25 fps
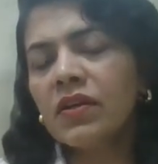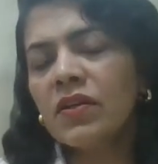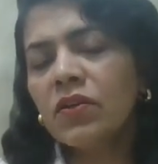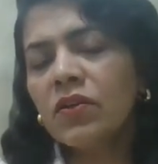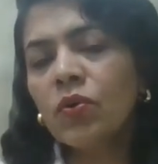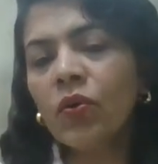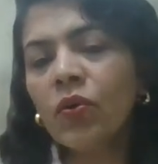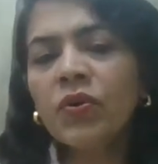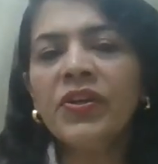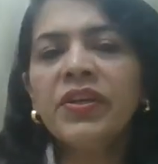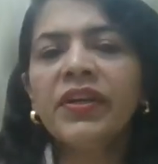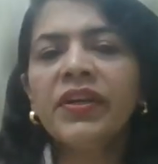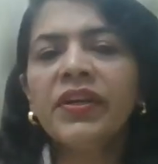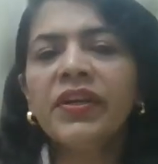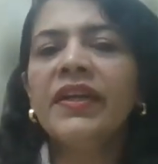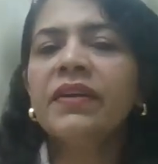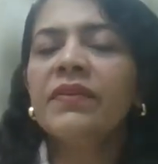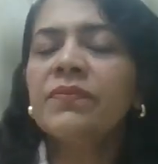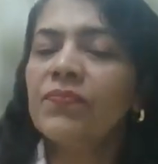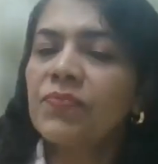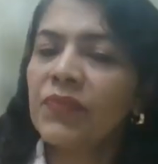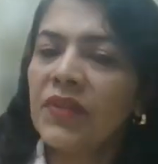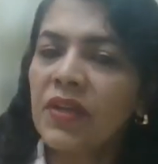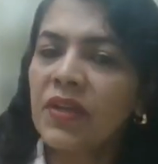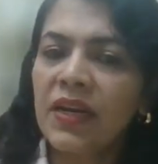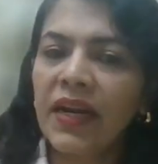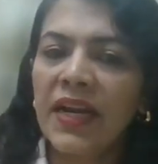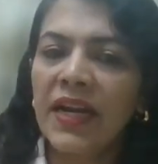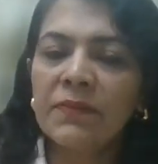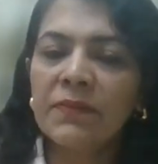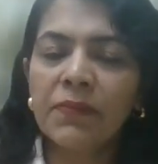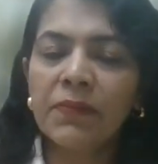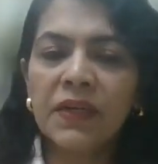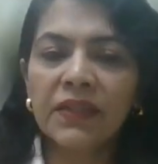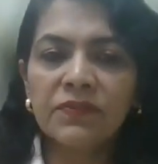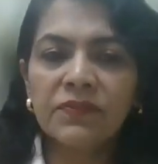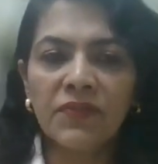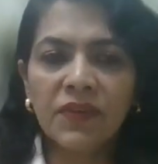Rotary
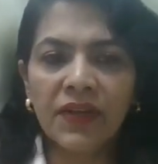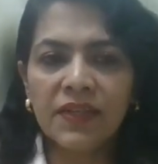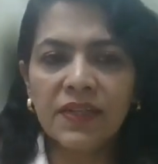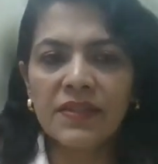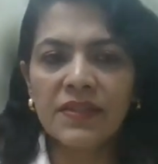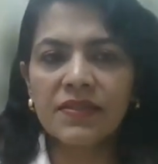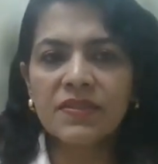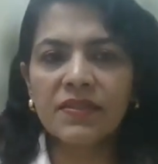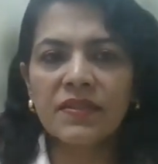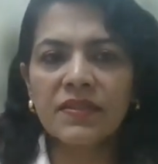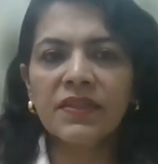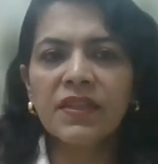glide path files.